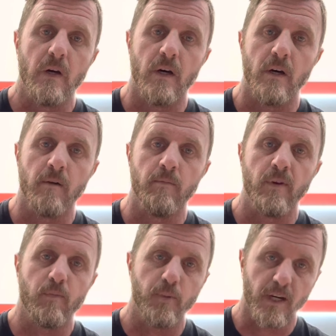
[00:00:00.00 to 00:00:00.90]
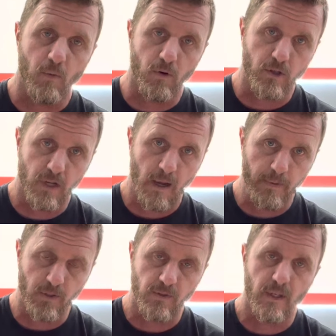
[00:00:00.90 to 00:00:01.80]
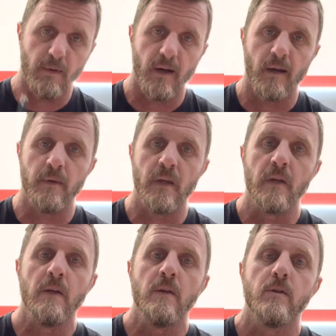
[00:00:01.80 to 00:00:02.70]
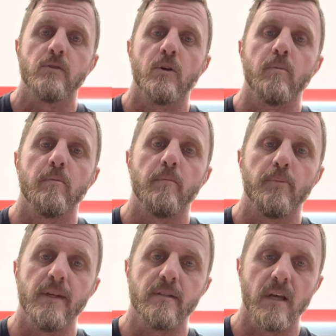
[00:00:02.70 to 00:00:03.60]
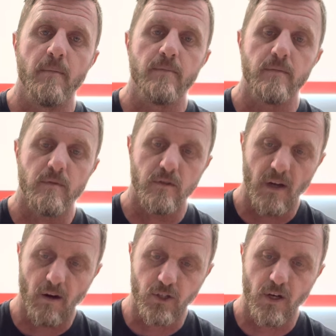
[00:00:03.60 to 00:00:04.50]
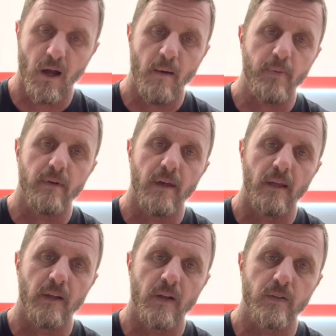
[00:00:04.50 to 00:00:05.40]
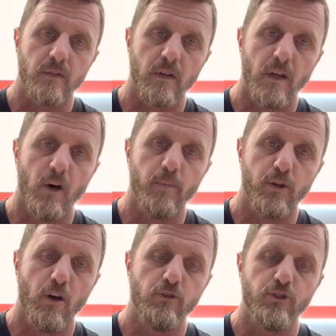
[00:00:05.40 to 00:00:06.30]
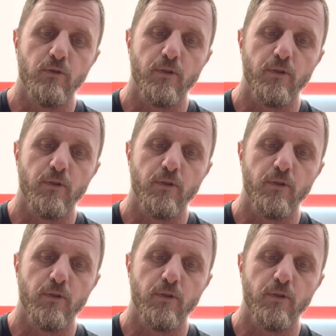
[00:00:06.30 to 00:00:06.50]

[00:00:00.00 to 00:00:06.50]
We have a brick and mortar shop, as you can see behind me. So please come to our shop and let us help coach you